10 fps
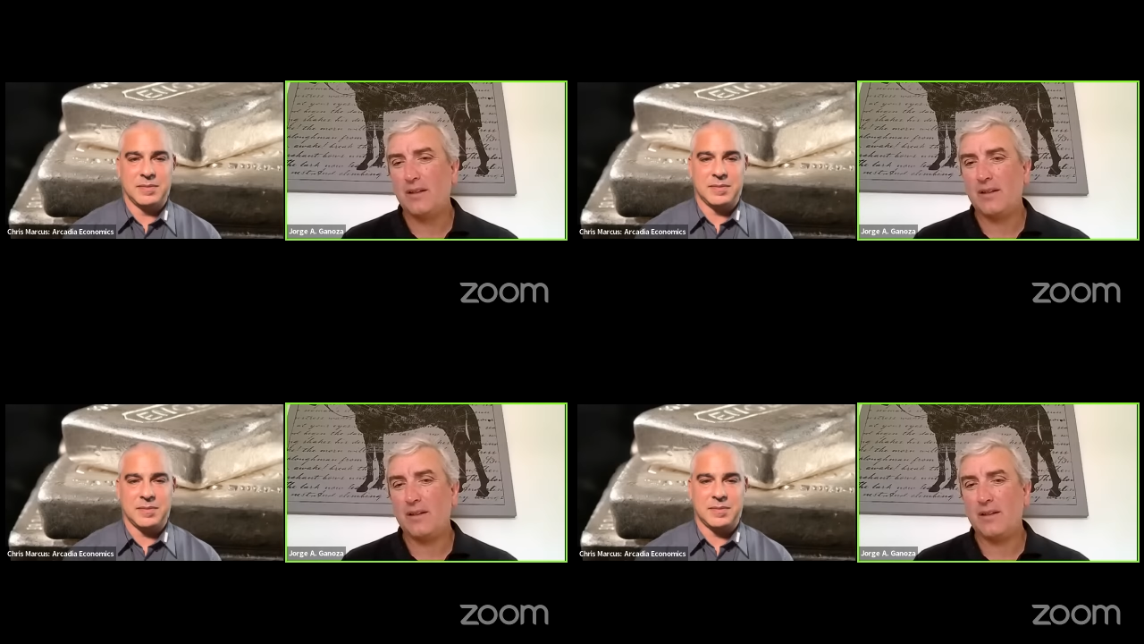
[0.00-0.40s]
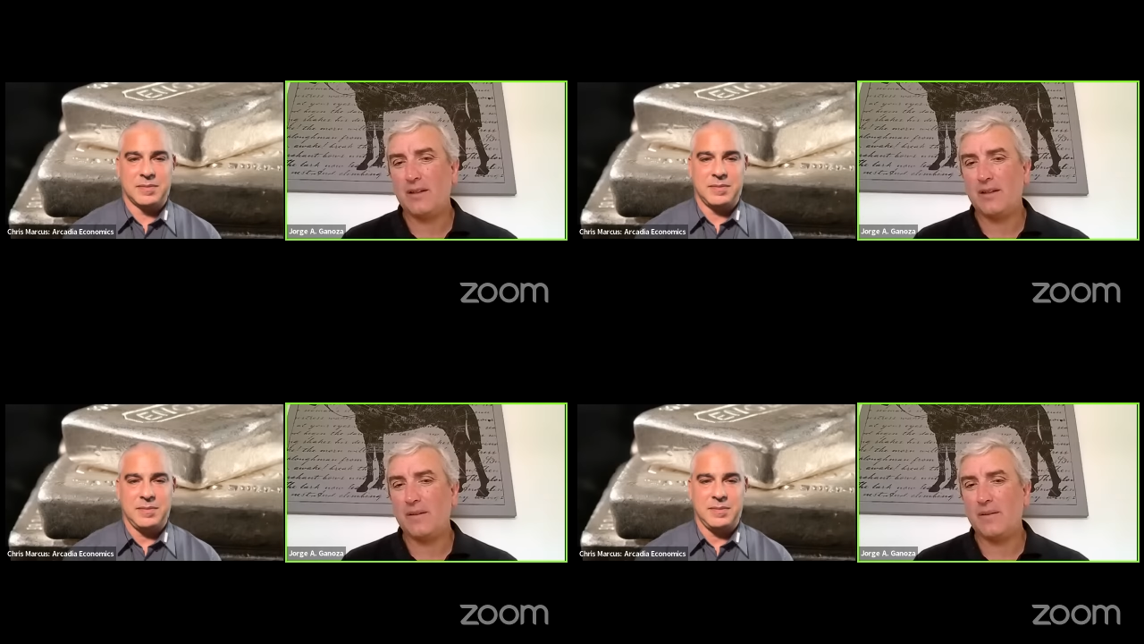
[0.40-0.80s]

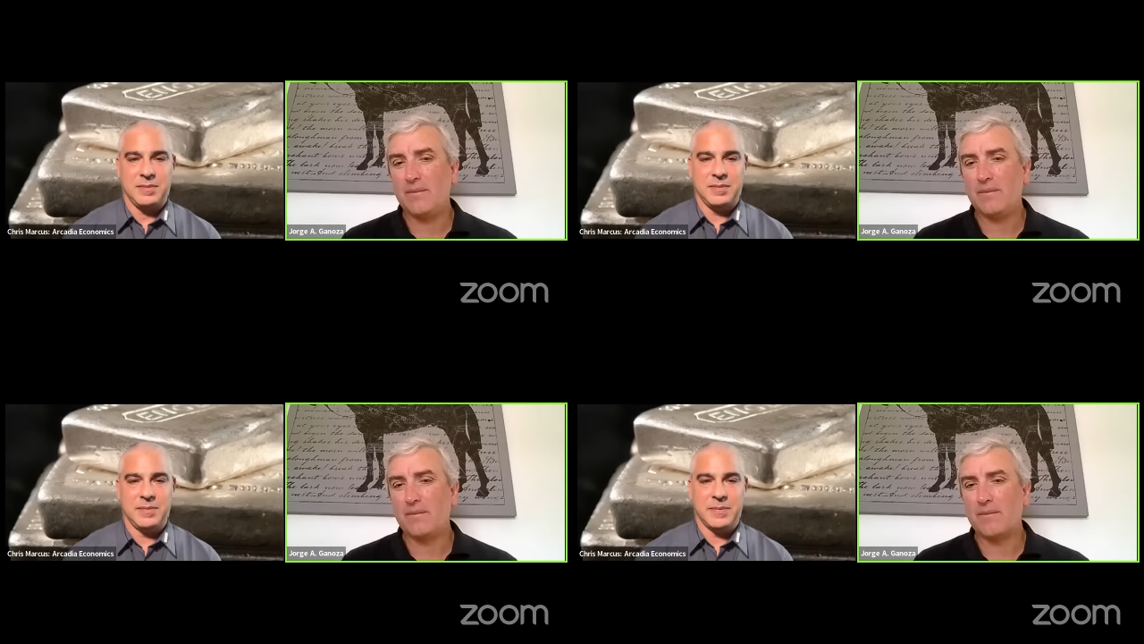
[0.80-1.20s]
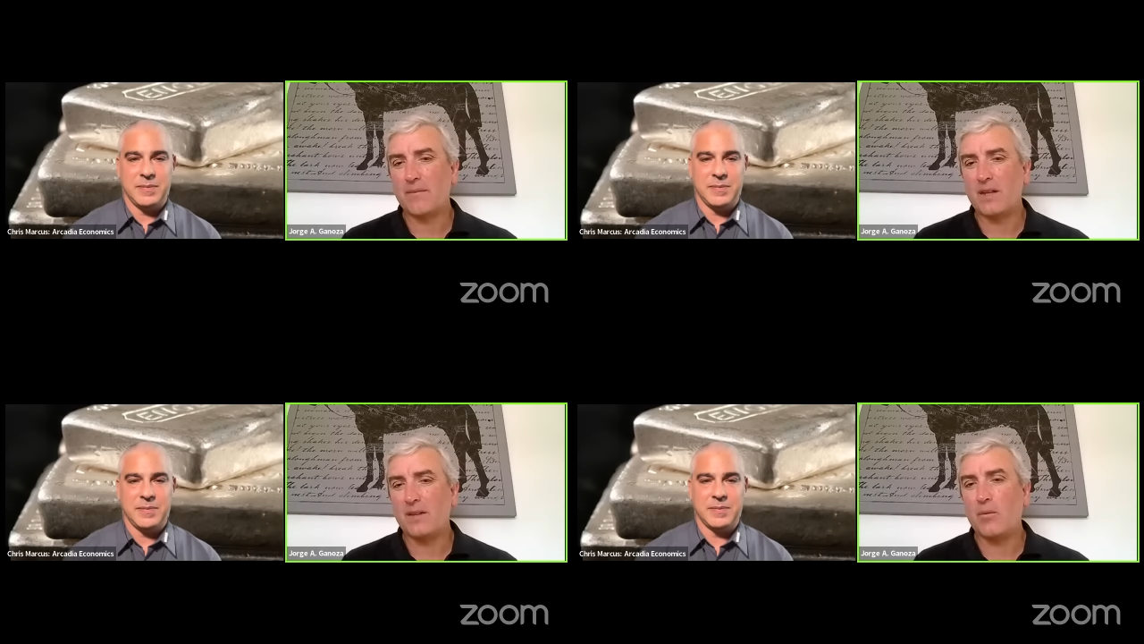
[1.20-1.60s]
Speaker 1: Uh,
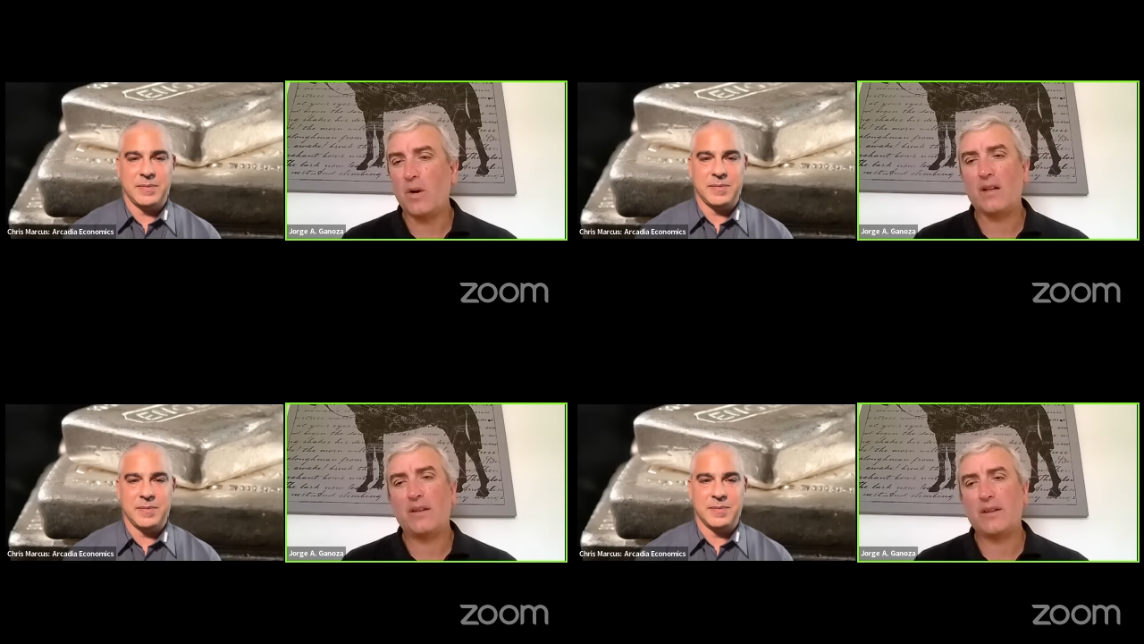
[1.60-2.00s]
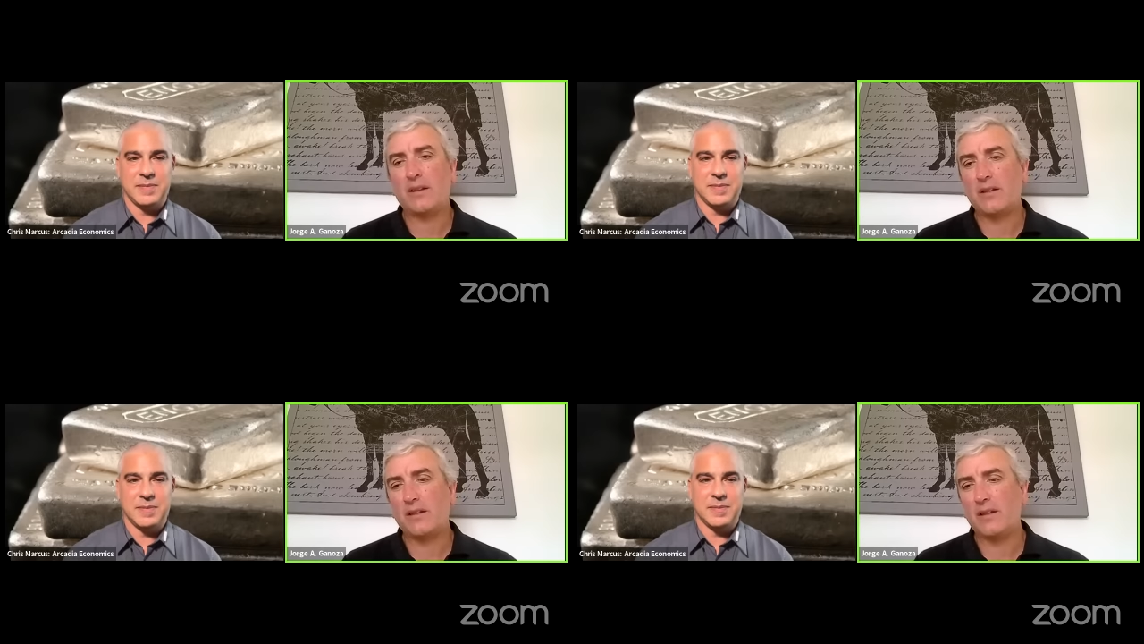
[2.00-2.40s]
the
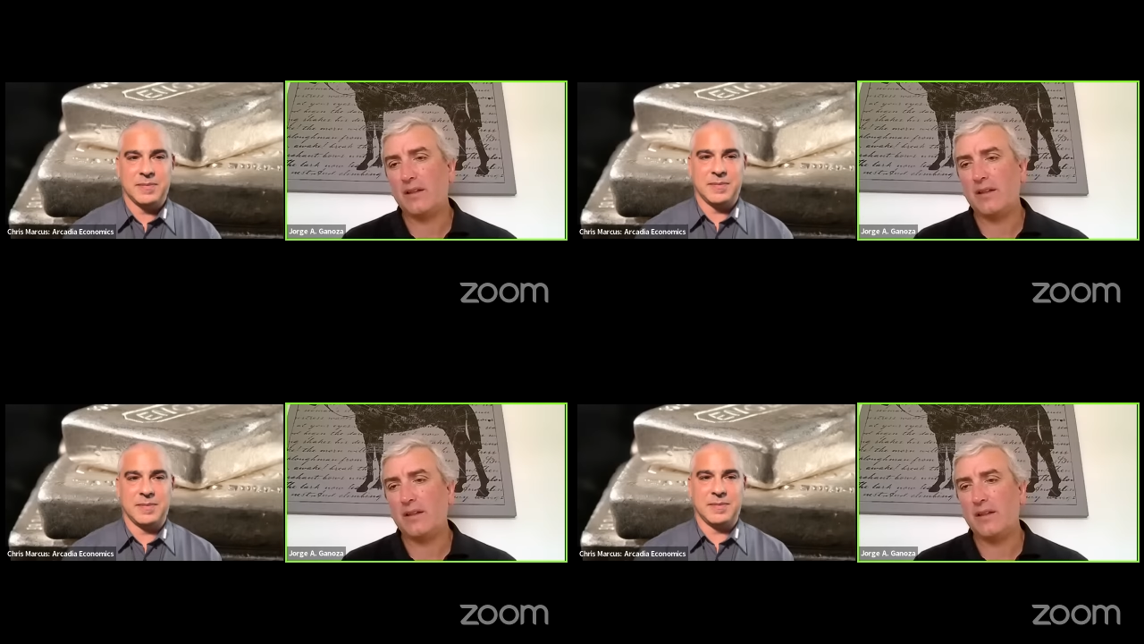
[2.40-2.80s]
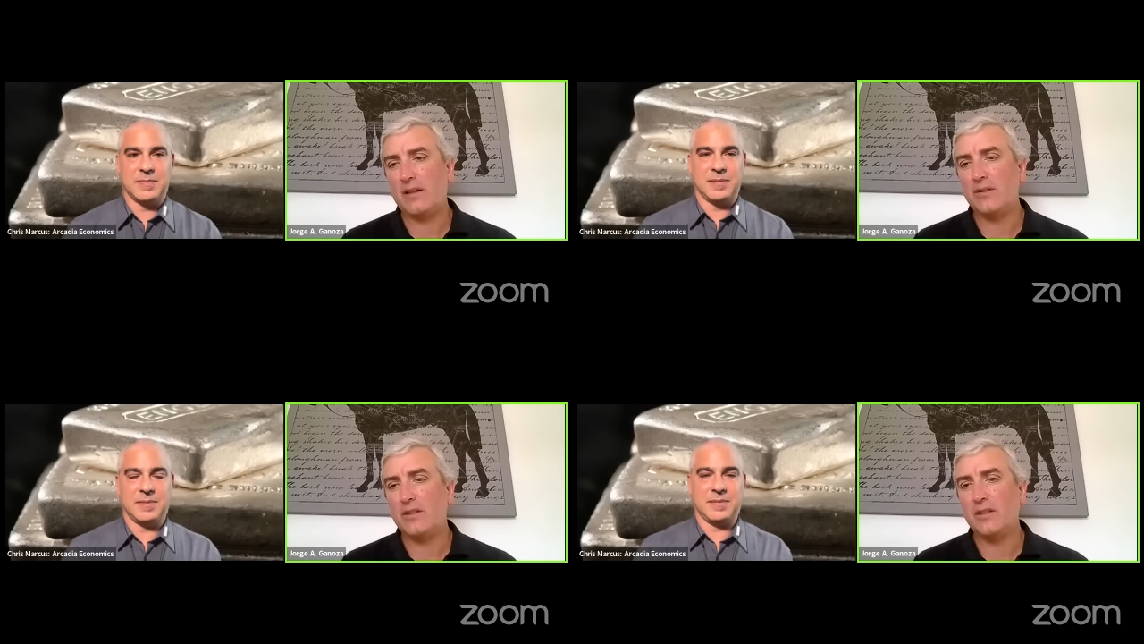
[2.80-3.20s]
wealth uh,
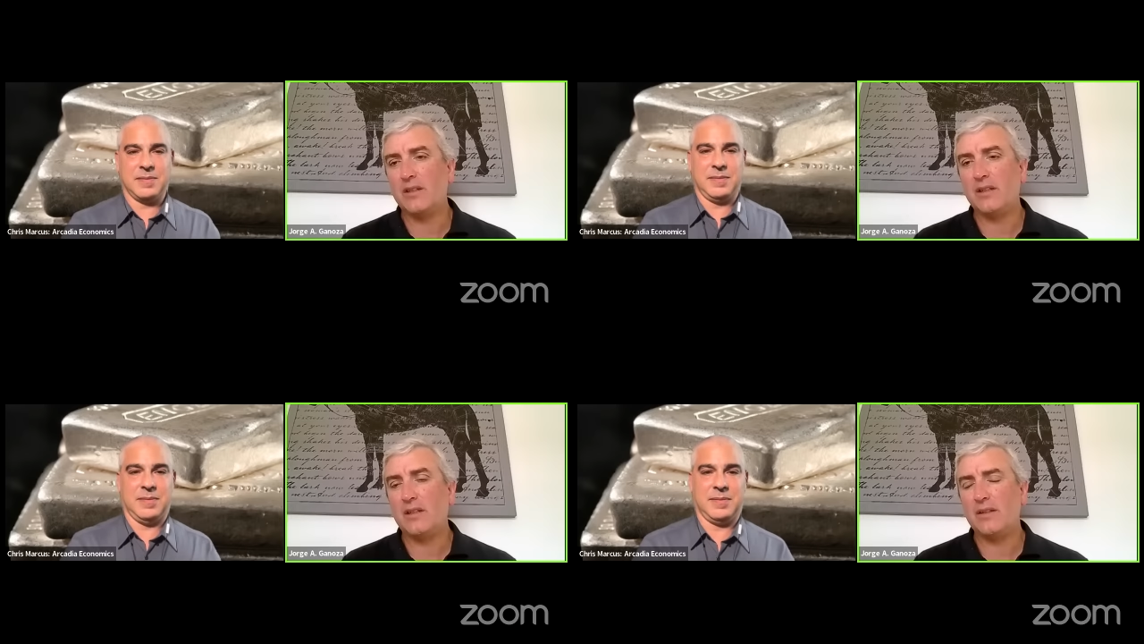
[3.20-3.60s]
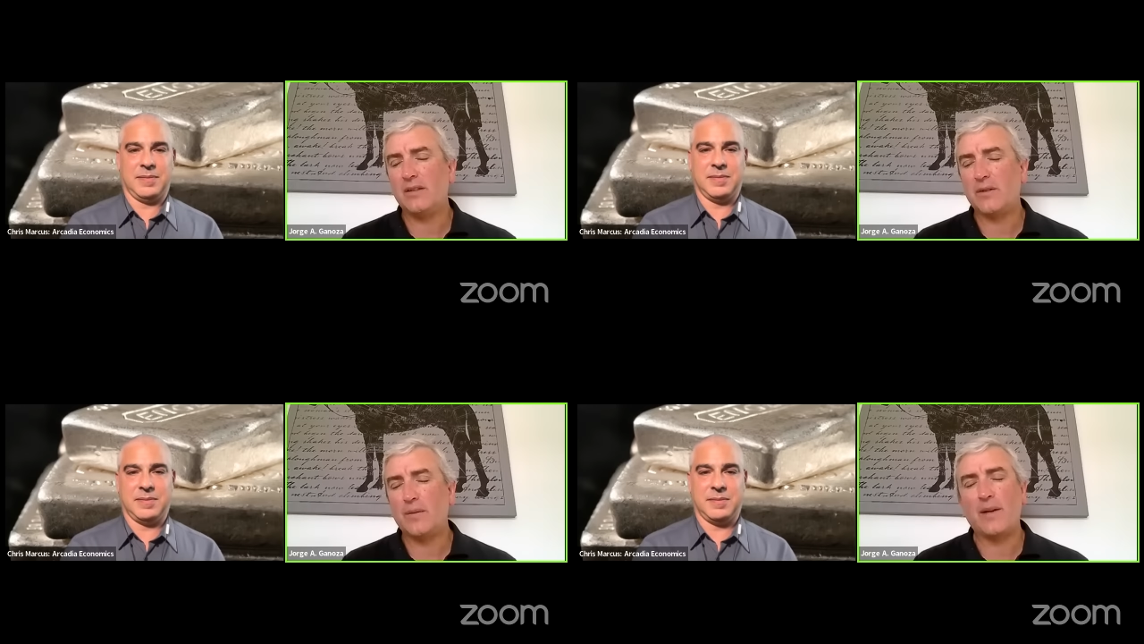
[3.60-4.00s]
in Argentina
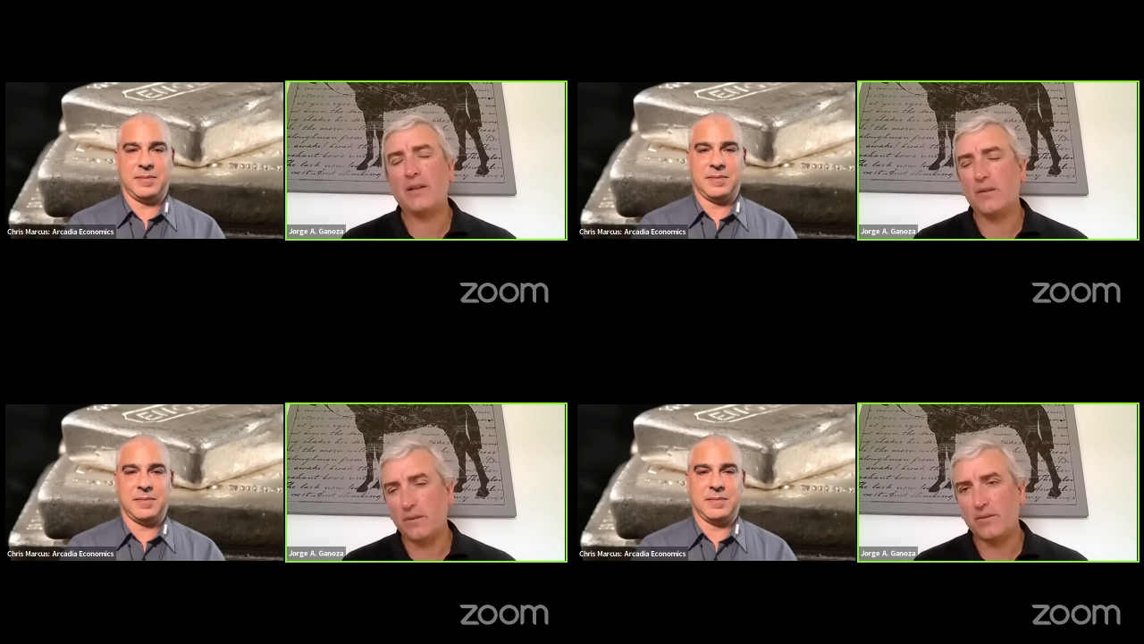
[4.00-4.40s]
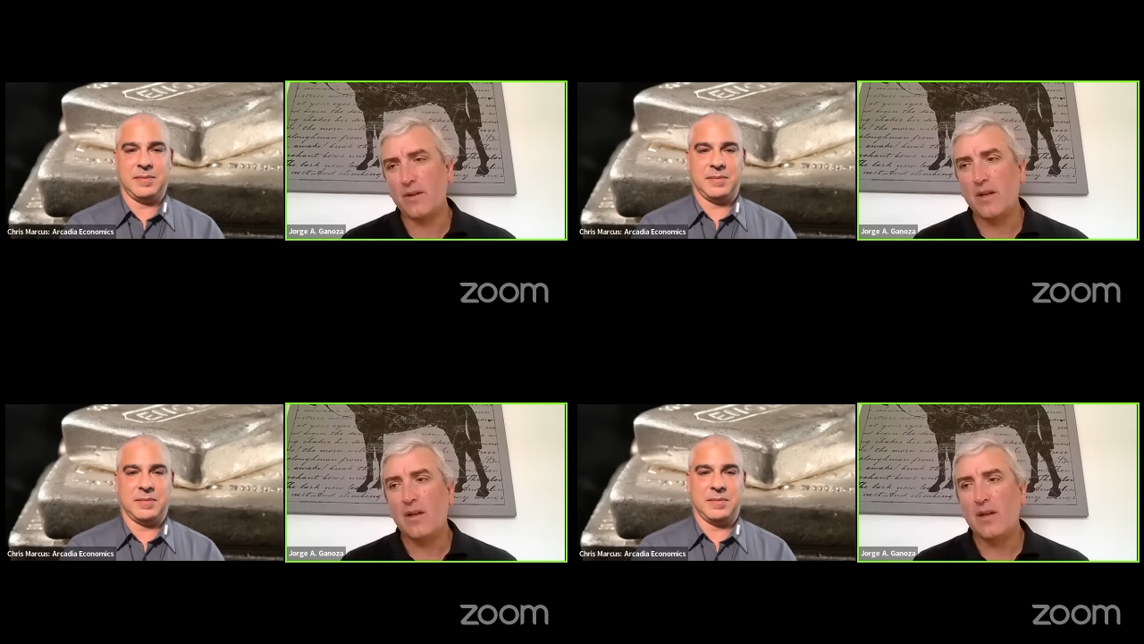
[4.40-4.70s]
is tremendous.